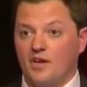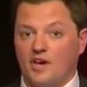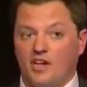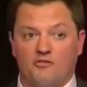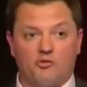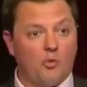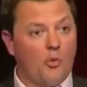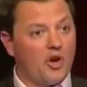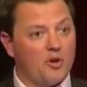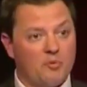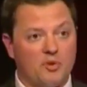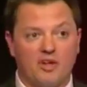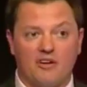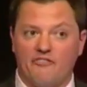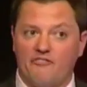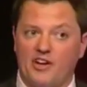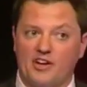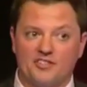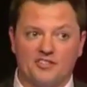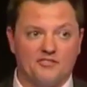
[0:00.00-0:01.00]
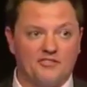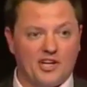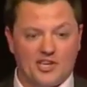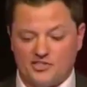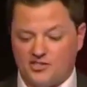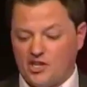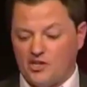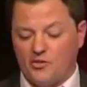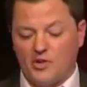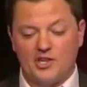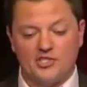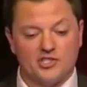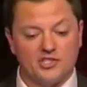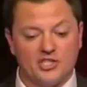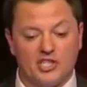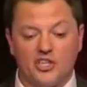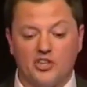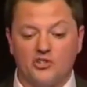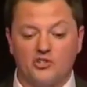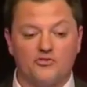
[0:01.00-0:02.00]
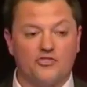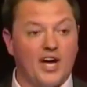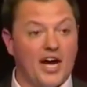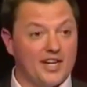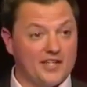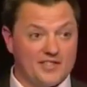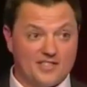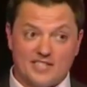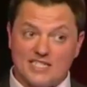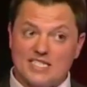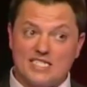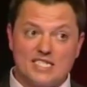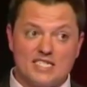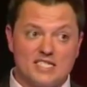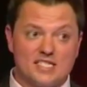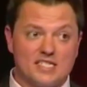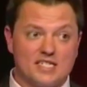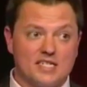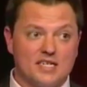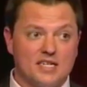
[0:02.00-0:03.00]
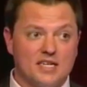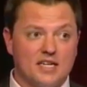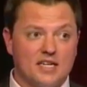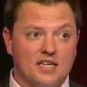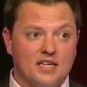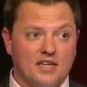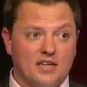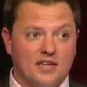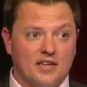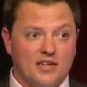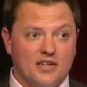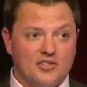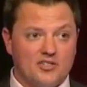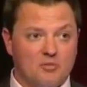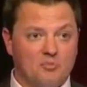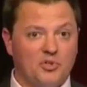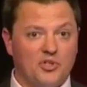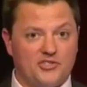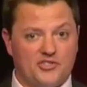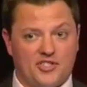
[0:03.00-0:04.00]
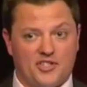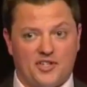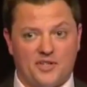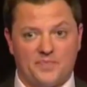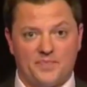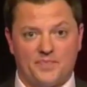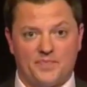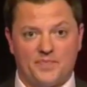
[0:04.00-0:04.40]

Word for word: If you want to be an effective next generation leader, you've got to seize simplicity.